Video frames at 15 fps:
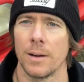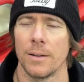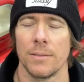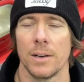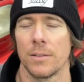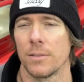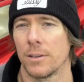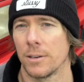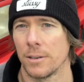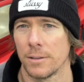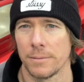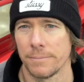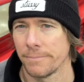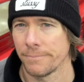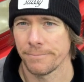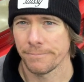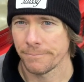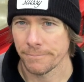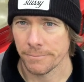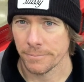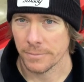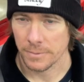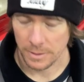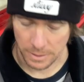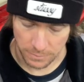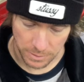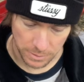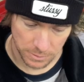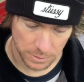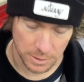I've never
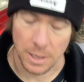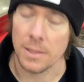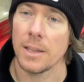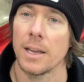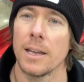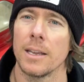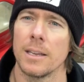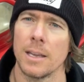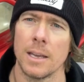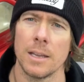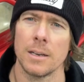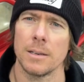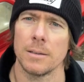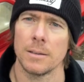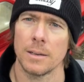done that yet.